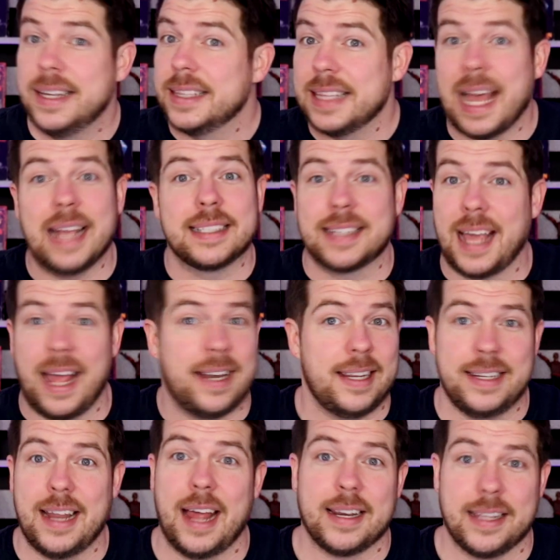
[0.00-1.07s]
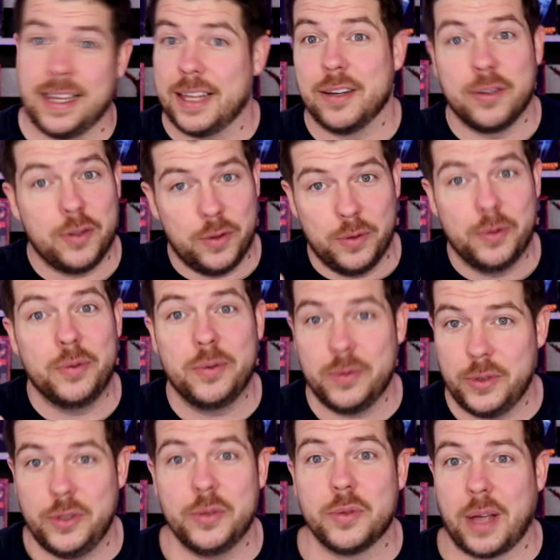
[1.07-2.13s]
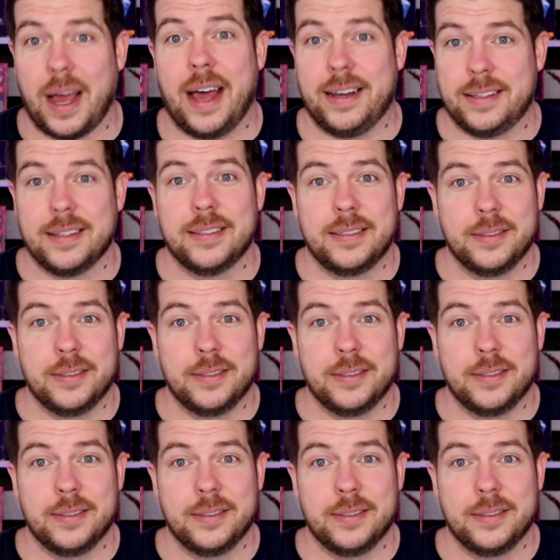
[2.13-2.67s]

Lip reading: Last guy did not get. You got.